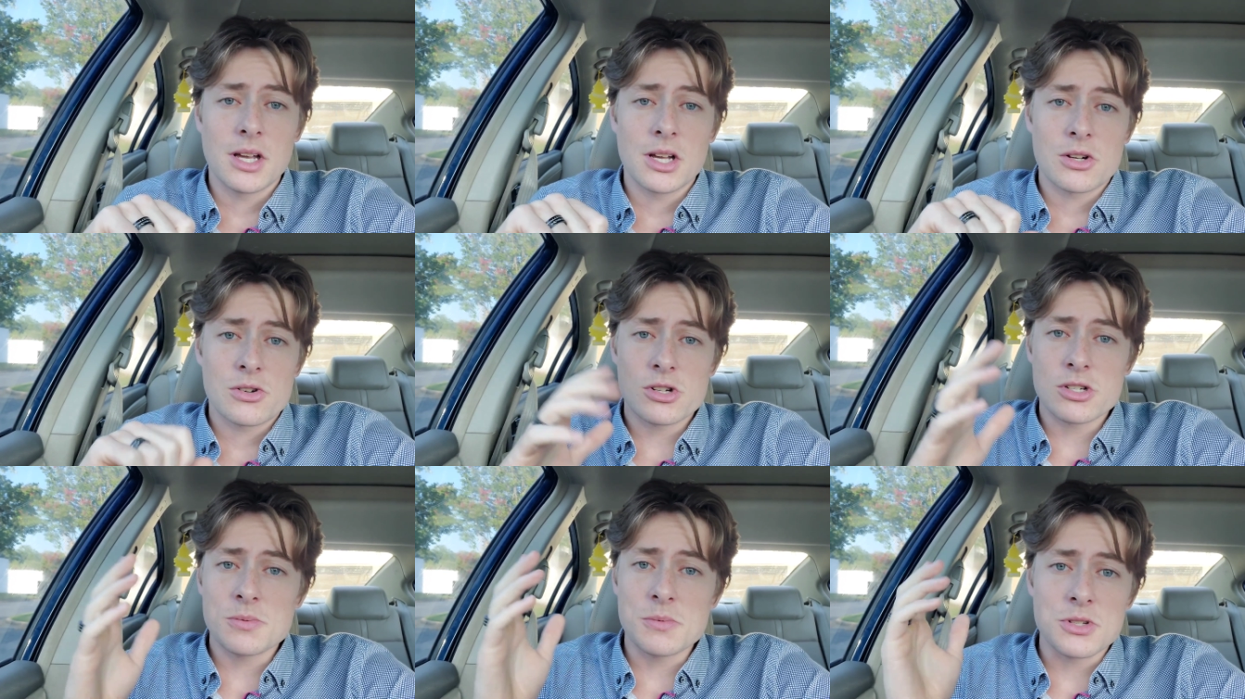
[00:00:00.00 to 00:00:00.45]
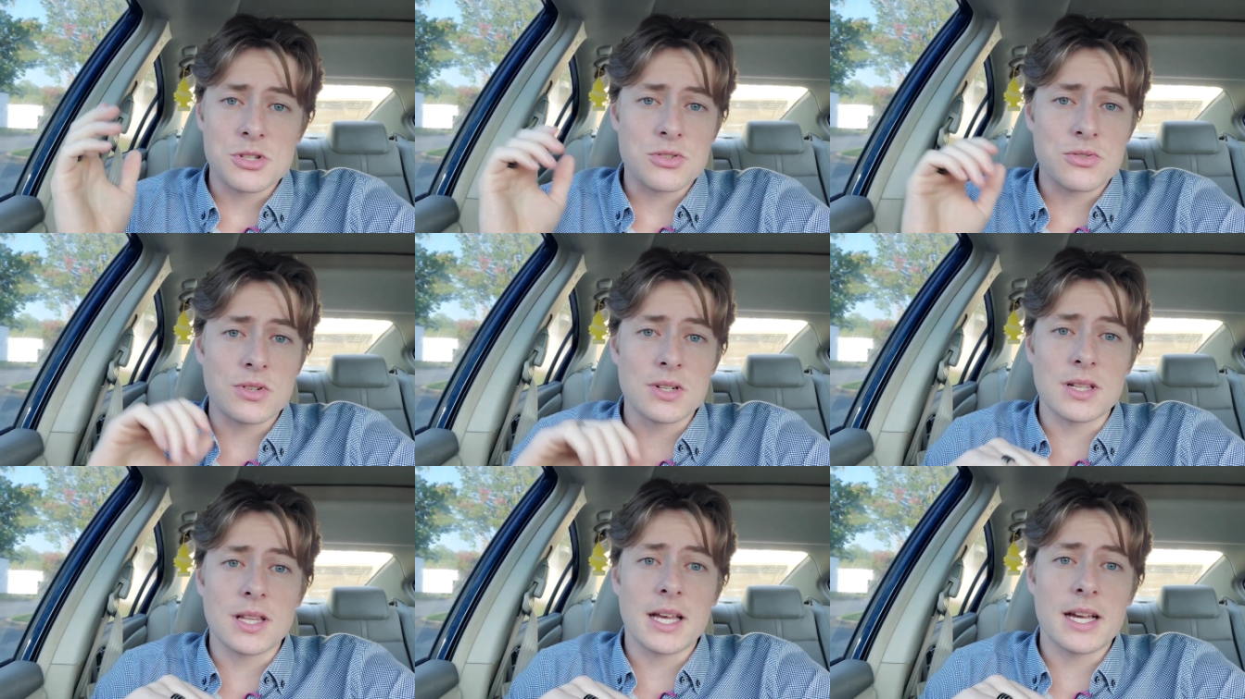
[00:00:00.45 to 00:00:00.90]
Christmas
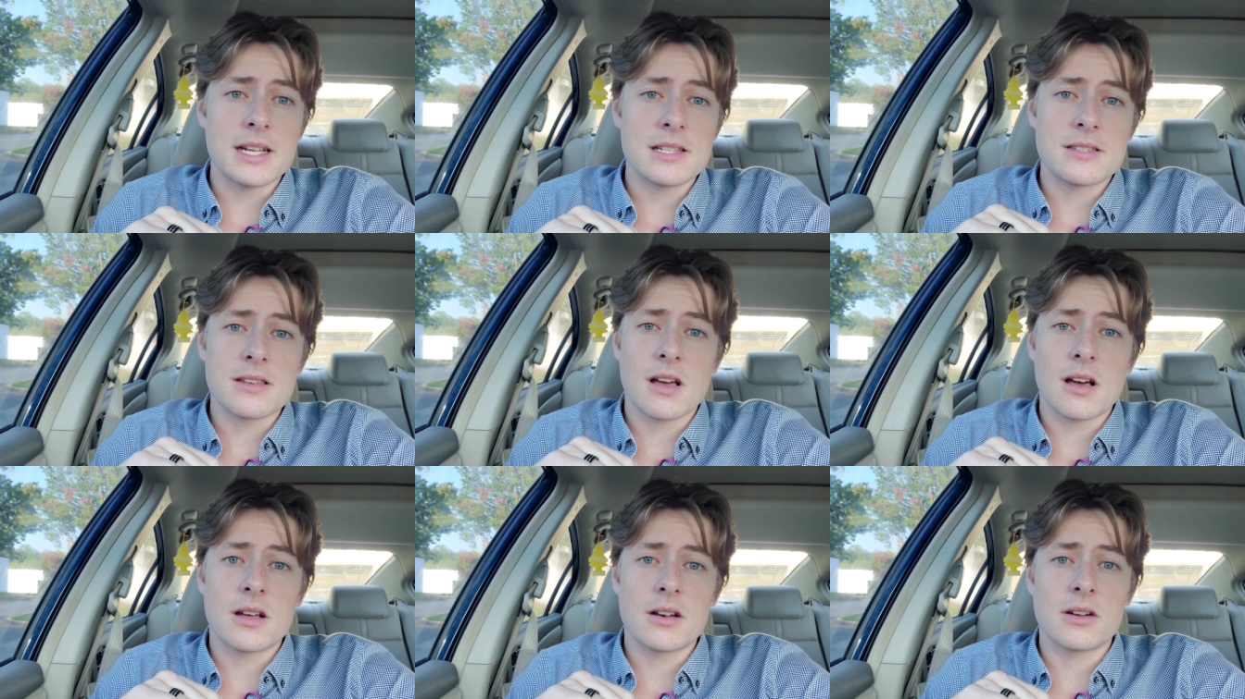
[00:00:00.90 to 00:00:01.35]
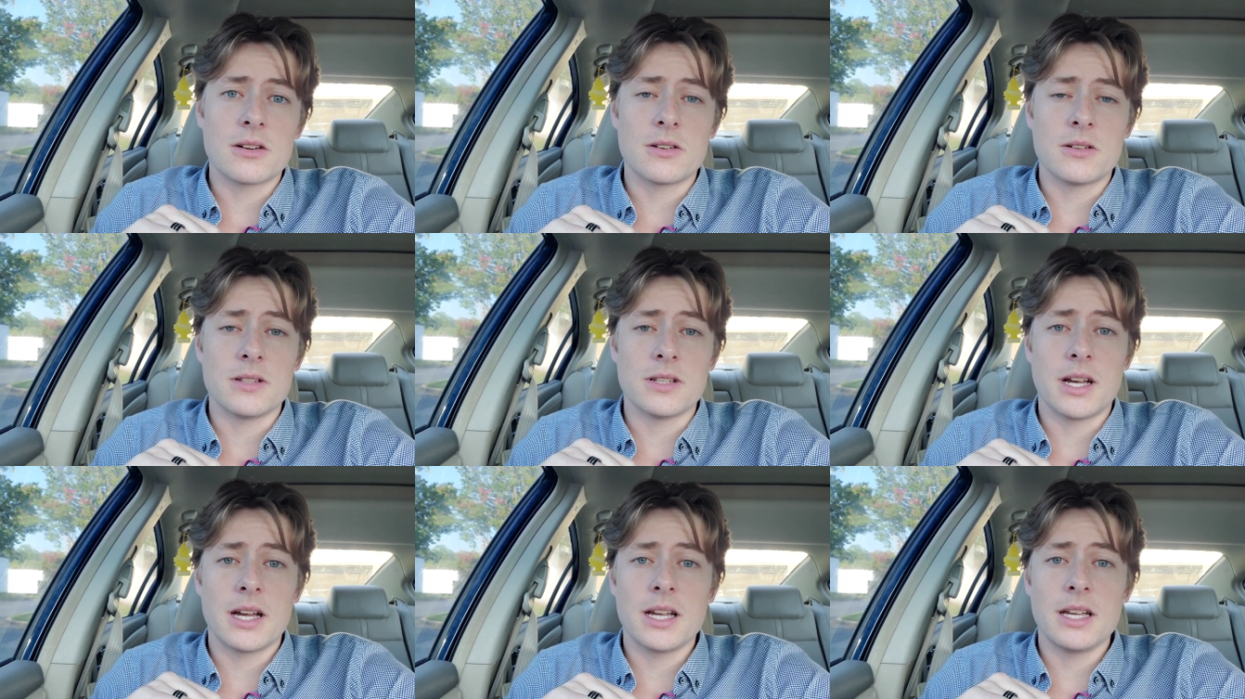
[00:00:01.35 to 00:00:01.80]
tree lights on
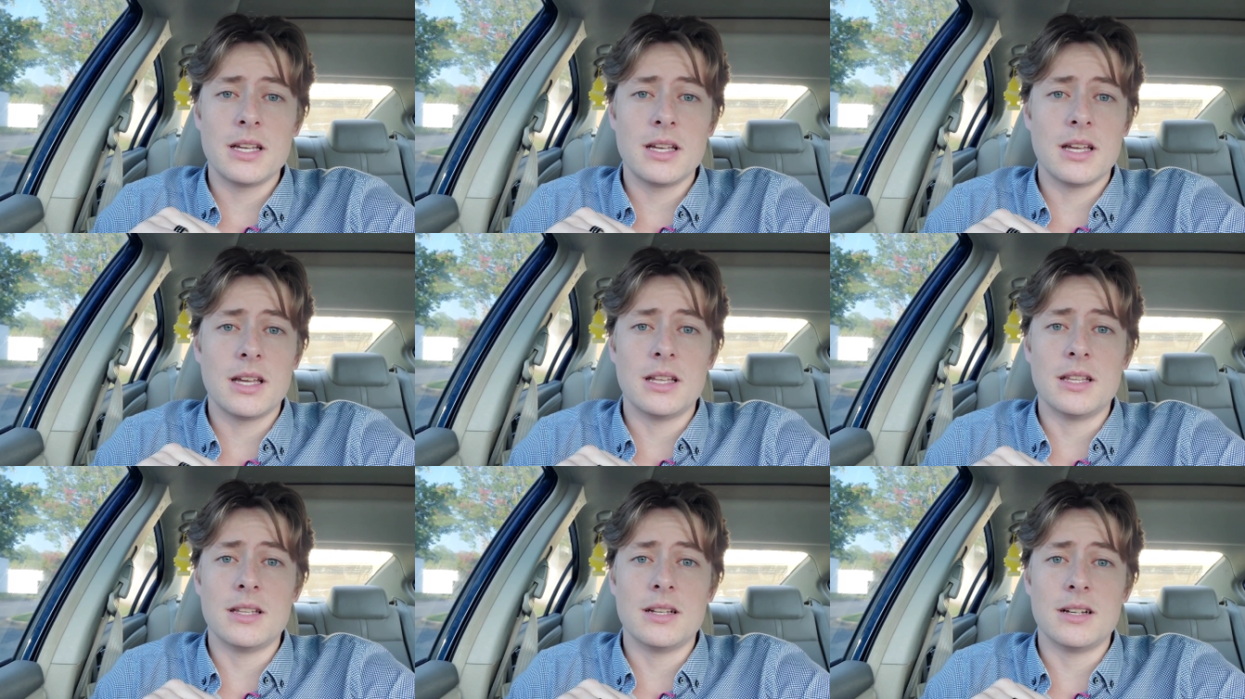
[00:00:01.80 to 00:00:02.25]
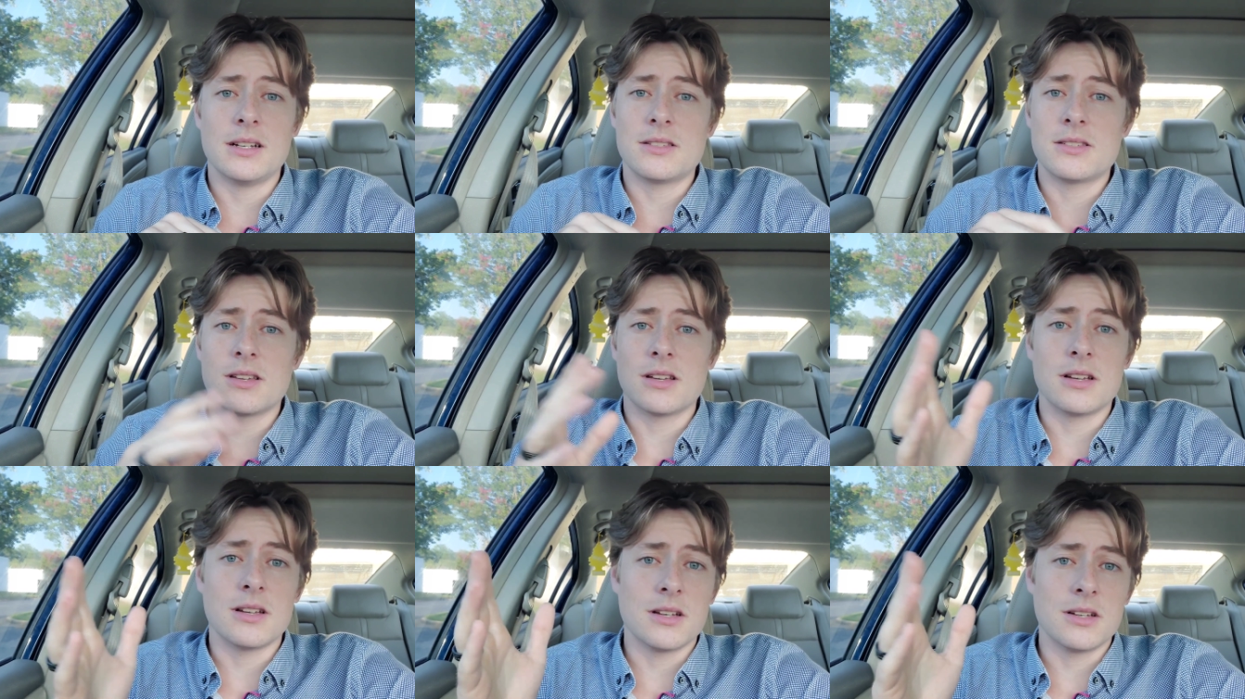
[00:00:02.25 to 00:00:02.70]
all night and it's
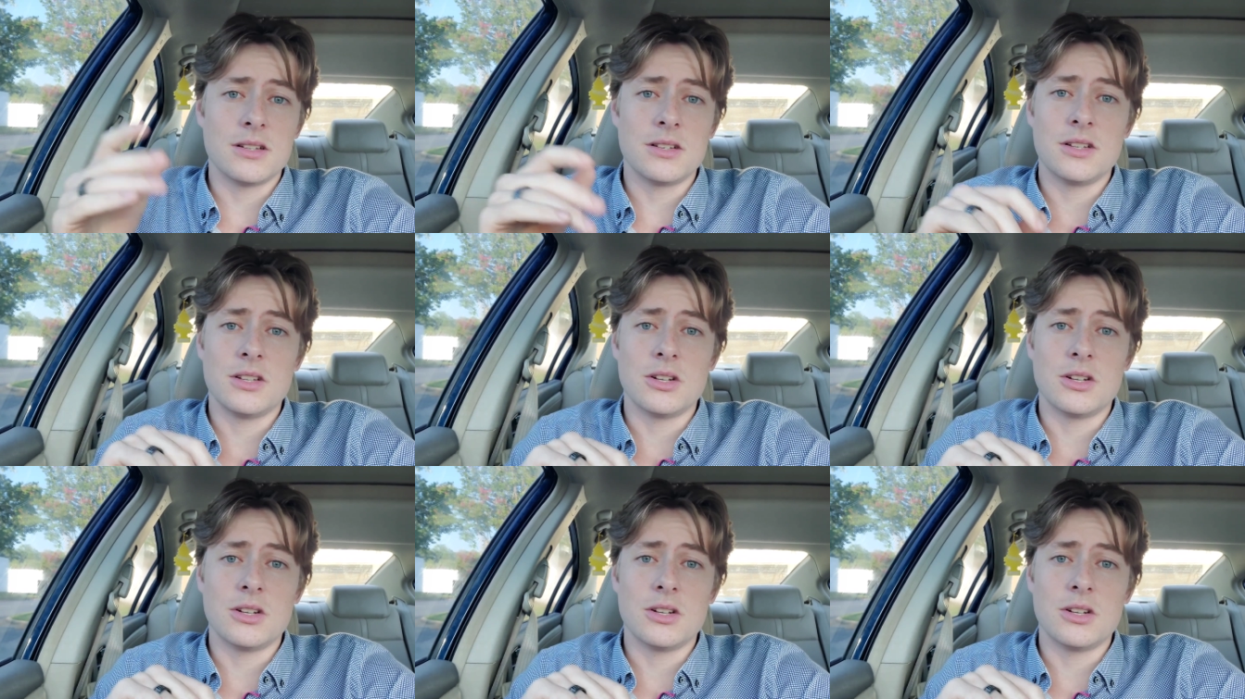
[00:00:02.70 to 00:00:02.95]
a